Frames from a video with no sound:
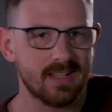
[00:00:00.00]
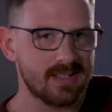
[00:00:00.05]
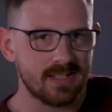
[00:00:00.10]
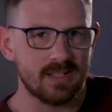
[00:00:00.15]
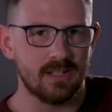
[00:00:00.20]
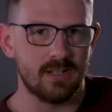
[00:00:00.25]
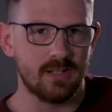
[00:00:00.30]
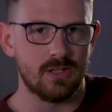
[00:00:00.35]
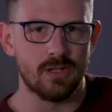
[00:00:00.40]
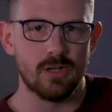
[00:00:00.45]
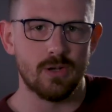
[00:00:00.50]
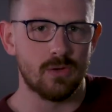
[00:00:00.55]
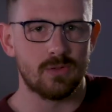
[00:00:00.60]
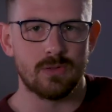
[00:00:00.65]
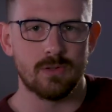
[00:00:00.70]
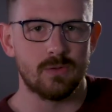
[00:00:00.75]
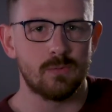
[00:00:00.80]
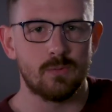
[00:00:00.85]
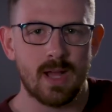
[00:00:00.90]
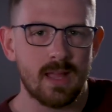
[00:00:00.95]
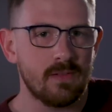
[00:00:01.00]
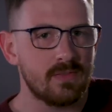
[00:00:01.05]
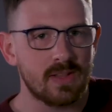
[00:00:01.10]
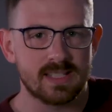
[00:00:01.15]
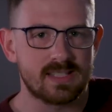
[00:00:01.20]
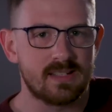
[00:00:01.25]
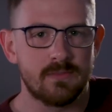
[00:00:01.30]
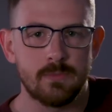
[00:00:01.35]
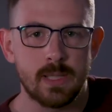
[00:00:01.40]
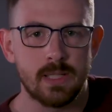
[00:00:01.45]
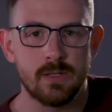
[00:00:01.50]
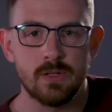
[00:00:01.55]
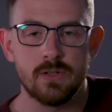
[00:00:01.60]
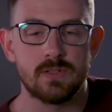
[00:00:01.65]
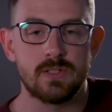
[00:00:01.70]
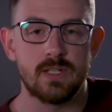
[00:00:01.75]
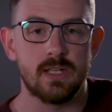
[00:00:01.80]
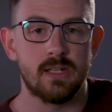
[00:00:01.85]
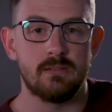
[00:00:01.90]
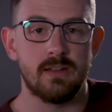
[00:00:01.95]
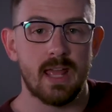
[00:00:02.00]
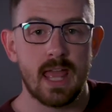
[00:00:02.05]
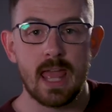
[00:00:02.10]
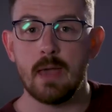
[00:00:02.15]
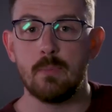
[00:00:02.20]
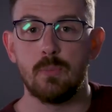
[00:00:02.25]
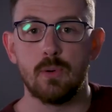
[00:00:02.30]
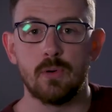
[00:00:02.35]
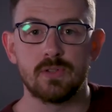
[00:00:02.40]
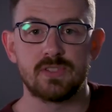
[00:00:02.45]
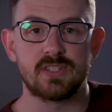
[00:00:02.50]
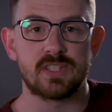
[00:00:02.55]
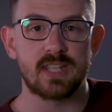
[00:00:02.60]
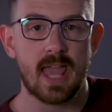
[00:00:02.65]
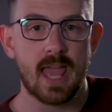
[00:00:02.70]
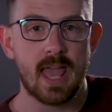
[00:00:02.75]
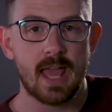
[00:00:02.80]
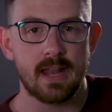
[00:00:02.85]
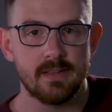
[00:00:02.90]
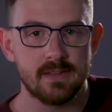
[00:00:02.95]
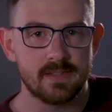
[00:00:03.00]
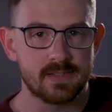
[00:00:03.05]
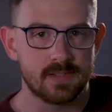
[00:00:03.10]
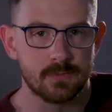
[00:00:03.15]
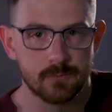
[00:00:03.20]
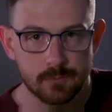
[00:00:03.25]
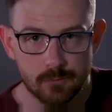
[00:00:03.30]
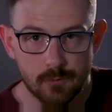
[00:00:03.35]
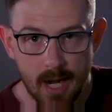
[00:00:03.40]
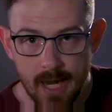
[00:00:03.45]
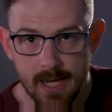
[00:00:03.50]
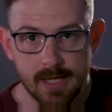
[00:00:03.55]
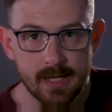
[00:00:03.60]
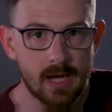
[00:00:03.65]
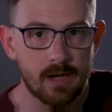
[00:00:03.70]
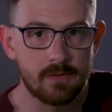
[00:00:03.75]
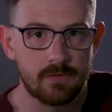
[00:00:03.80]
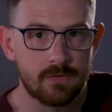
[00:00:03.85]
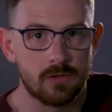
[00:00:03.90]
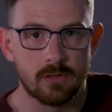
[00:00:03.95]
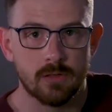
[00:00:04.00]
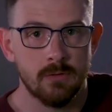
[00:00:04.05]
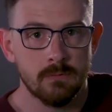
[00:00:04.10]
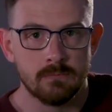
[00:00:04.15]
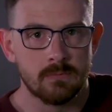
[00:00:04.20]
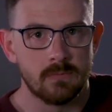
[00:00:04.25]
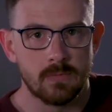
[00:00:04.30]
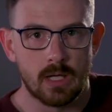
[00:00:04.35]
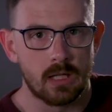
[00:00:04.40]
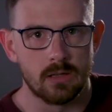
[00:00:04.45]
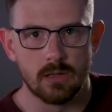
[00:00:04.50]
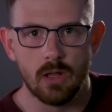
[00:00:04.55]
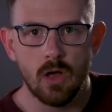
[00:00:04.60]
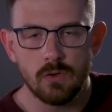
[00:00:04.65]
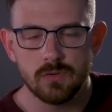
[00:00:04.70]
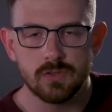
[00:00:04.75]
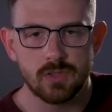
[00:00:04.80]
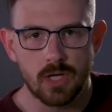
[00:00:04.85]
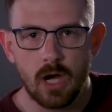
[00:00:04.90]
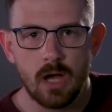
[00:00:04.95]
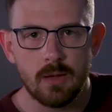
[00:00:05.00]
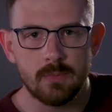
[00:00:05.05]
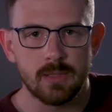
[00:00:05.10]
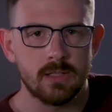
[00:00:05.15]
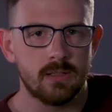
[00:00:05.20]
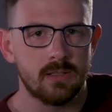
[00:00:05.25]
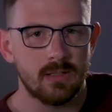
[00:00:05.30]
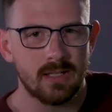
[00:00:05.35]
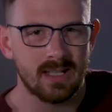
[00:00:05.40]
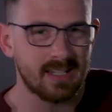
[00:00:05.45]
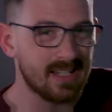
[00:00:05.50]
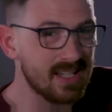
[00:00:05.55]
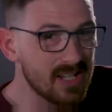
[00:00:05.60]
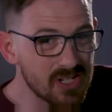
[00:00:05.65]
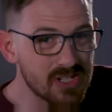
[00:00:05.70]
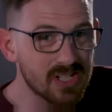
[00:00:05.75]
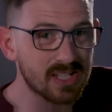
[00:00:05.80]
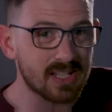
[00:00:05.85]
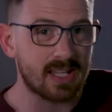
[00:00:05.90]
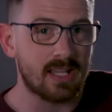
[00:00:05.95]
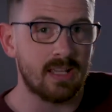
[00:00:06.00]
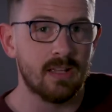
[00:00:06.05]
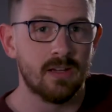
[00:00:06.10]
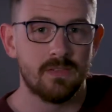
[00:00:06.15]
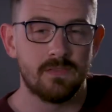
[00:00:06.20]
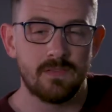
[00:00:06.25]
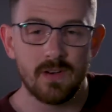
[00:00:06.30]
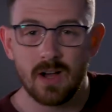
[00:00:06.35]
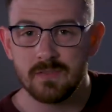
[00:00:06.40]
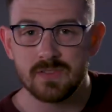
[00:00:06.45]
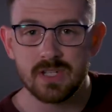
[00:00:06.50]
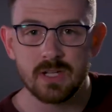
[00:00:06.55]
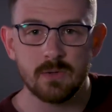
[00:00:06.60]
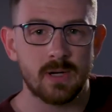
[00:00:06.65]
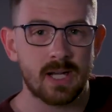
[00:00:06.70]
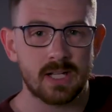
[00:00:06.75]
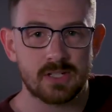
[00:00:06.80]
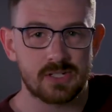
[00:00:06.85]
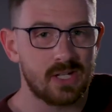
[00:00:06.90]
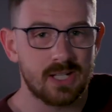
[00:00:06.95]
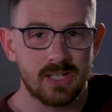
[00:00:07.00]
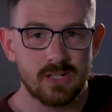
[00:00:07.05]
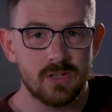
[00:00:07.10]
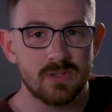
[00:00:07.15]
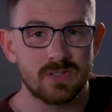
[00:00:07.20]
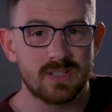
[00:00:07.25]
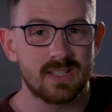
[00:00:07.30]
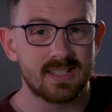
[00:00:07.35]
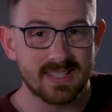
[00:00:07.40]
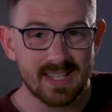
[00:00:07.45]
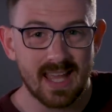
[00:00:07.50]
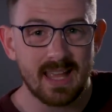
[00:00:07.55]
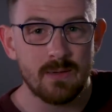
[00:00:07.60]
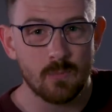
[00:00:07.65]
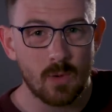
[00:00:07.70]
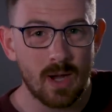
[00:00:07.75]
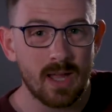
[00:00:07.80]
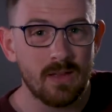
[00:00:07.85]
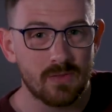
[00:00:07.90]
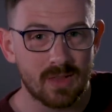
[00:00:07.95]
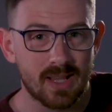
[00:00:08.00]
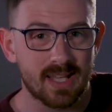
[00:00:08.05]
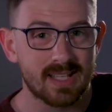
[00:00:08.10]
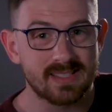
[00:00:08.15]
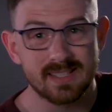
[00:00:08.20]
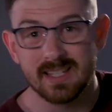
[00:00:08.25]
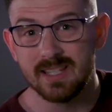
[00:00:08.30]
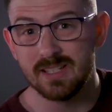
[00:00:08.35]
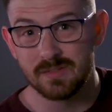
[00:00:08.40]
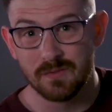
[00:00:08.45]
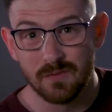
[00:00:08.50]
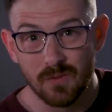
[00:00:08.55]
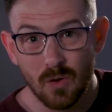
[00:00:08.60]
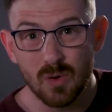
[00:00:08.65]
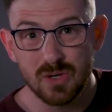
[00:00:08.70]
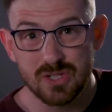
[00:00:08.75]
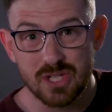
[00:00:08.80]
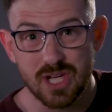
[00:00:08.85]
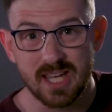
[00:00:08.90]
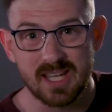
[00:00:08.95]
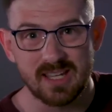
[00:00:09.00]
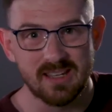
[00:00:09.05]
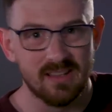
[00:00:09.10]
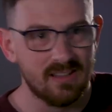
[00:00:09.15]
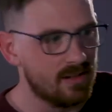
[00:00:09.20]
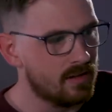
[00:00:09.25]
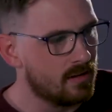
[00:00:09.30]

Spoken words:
isn't new. The wavelengths have been used in airport scanners and radar for a long time, and initially, 5G will actually use the same wavelengths as 4G.